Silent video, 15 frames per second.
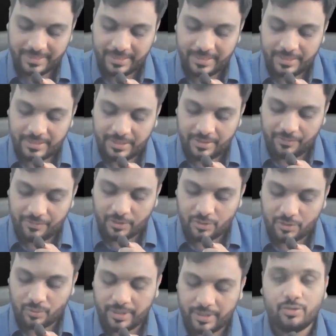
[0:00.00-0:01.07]
See, for
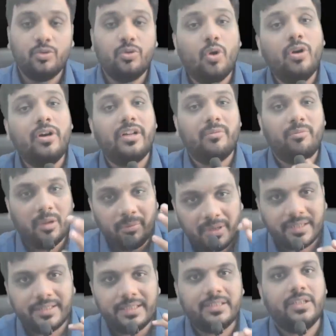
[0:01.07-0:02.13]
students who don't
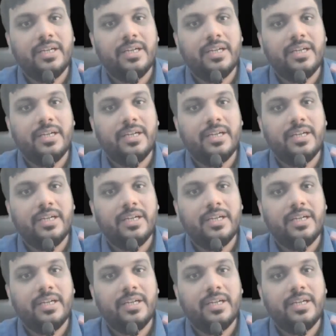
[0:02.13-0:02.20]
remember this,